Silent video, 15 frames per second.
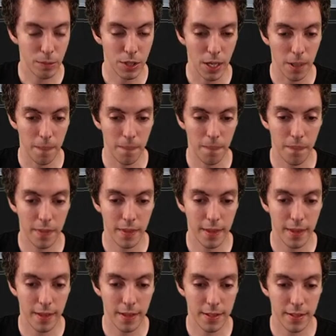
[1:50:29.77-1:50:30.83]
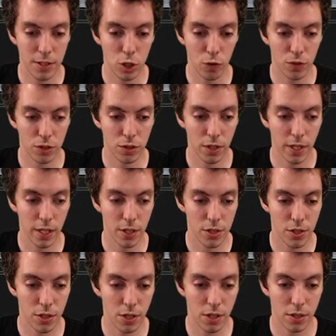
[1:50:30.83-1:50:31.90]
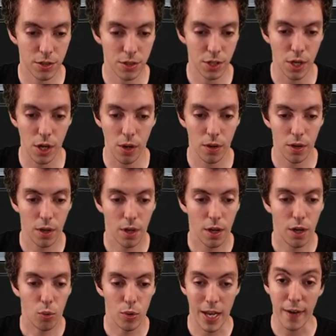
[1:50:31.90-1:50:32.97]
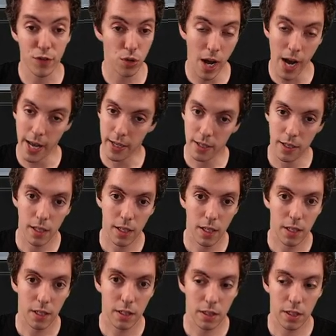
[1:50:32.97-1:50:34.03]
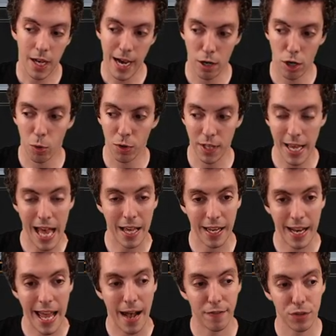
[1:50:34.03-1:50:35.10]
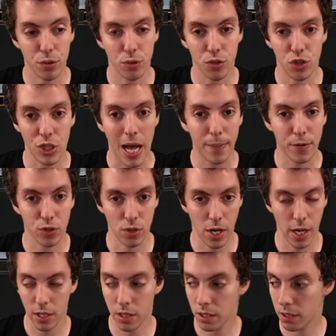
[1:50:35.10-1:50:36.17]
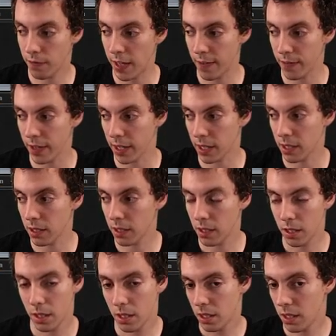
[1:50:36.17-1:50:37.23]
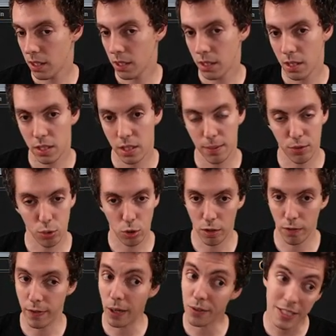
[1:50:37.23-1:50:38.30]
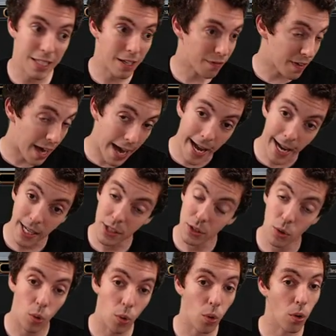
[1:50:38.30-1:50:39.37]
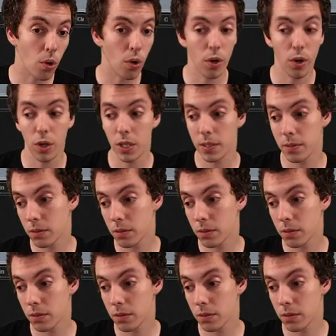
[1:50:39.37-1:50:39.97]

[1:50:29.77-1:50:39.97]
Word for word: we go. Sylvan Scrying, sure. So we have Tron. I don't know what they ha can have to stop Tron. They have like some sort of LD effect or